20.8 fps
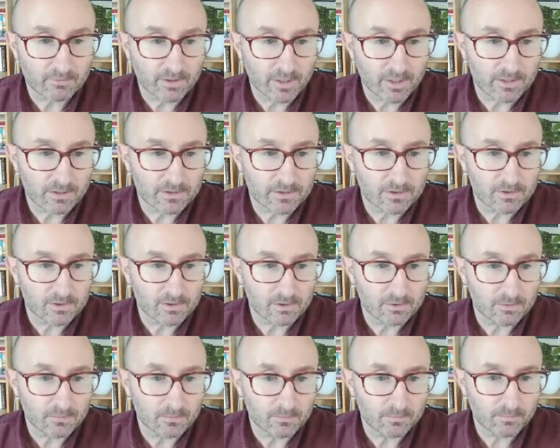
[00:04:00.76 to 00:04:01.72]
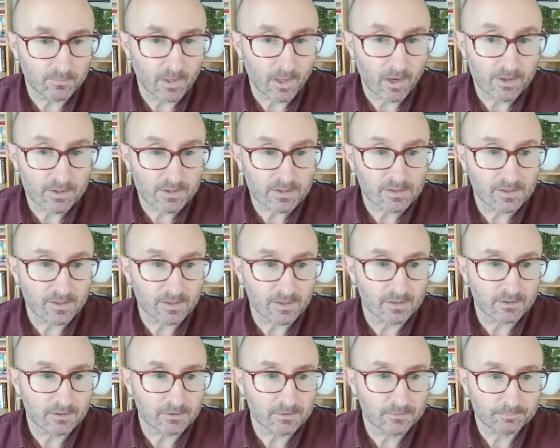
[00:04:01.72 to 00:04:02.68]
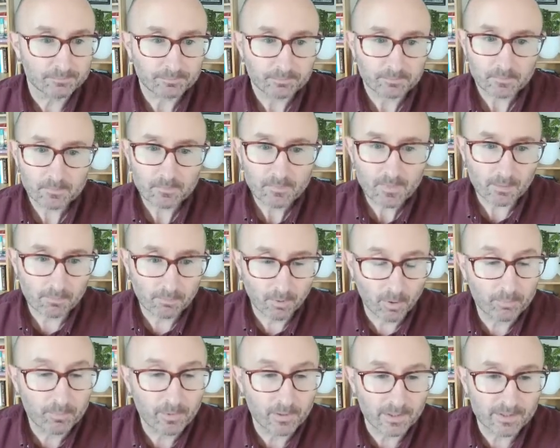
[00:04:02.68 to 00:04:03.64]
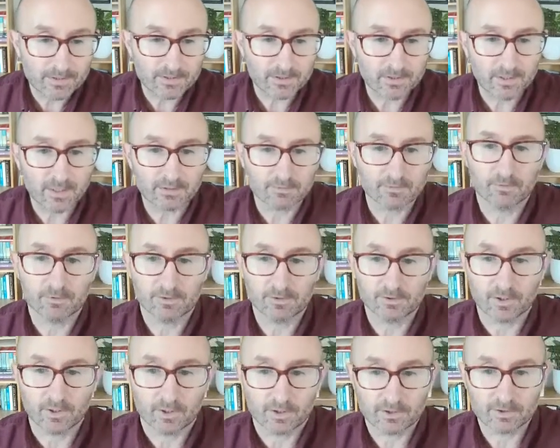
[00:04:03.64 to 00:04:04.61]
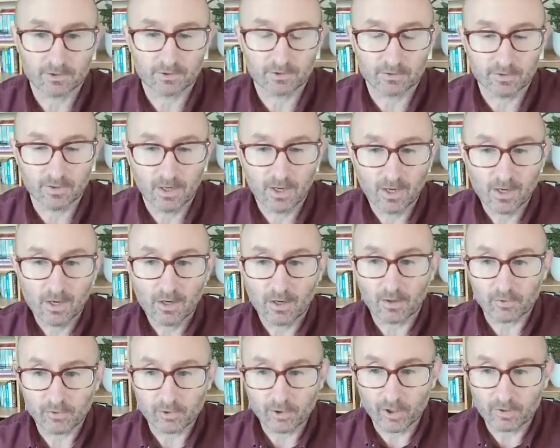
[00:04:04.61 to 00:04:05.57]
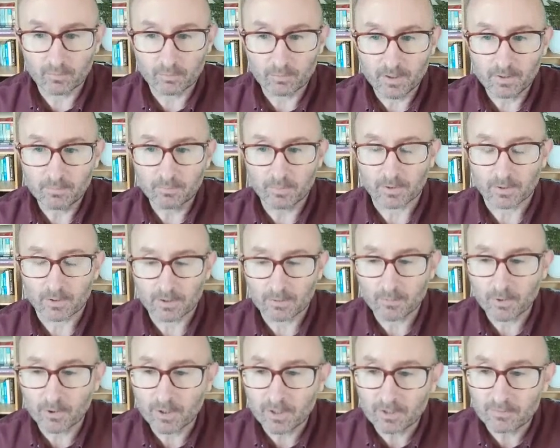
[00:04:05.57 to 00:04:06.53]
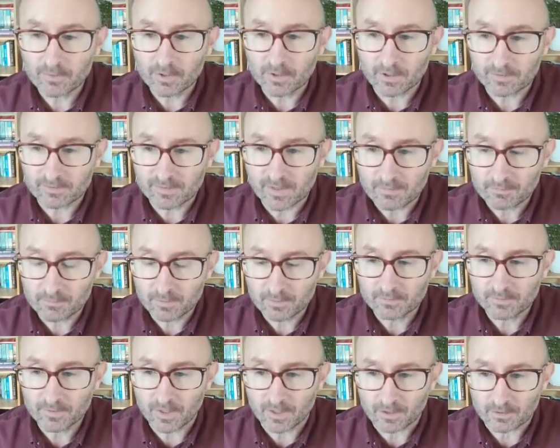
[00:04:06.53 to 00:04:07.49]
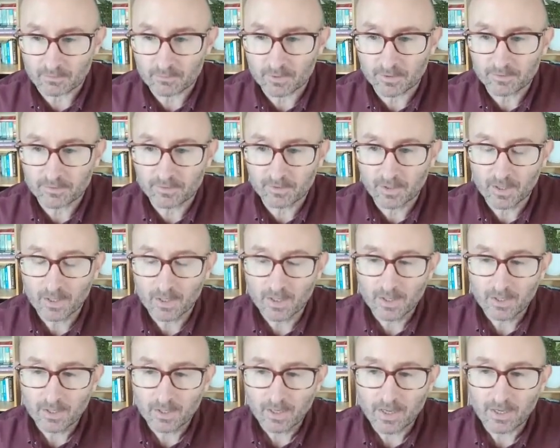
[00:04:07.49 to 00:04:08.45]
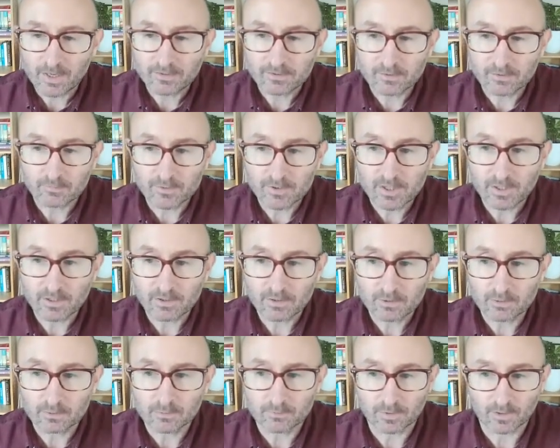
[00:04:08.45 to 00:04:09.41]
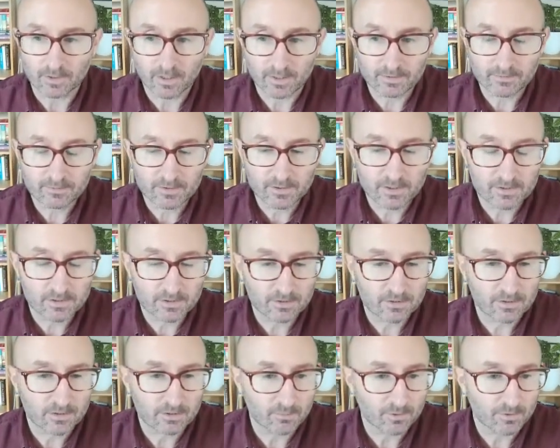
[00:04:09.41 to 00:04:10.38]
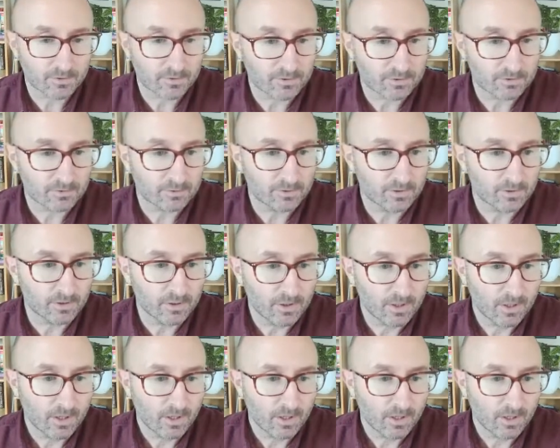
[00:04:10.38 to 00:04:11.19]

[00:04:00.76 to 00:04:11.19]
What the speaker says: really to do large-scale population-level research on young people. And I'm going to give you an example of that with some teen COVID life data that I'm going to show you.